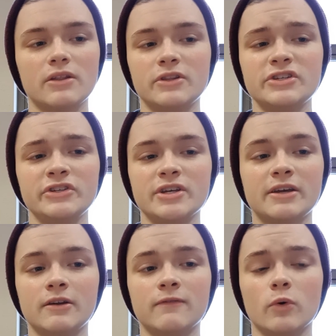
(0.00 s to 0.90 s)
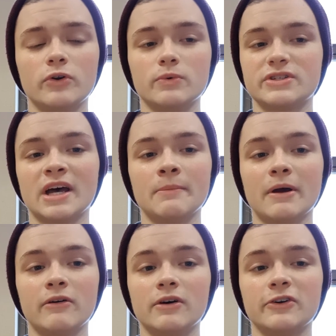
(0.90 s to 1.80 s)
This executive order was signed
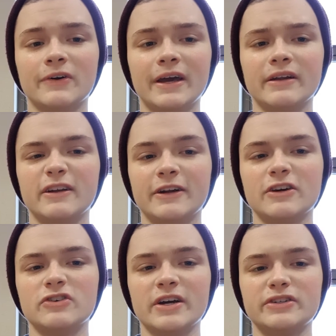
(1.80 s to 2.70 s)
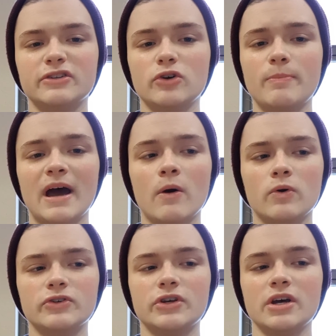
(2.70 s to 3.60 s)
by Ronald Reagan, and it granted new
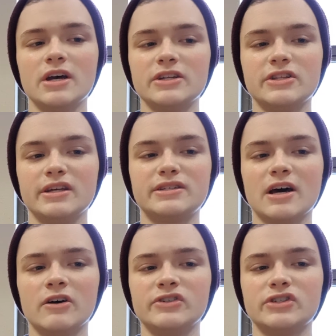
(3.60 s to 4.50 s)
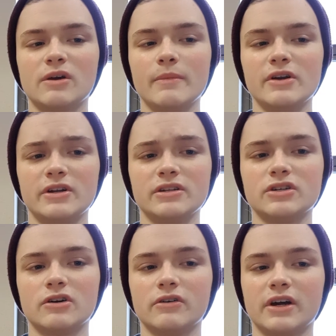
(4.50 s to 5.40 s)
powers to the intelligence community
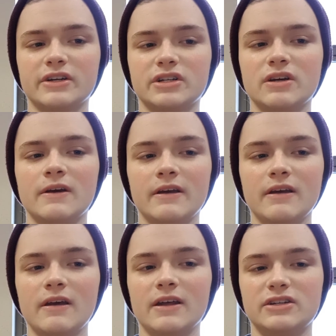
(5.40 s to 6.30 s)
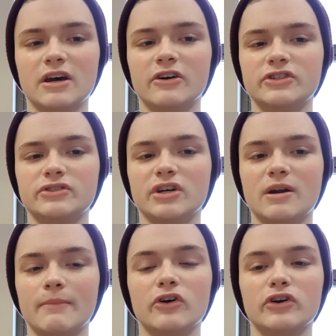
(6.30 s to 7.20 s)
to collect intelligence
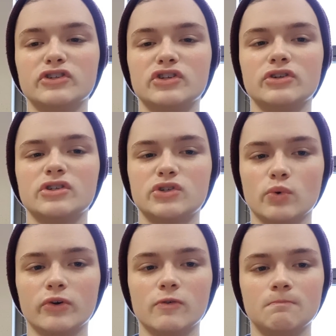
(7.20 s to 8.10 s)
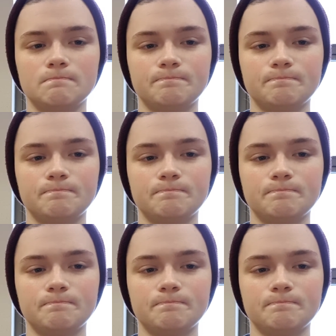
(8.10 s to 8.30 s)
on American soil.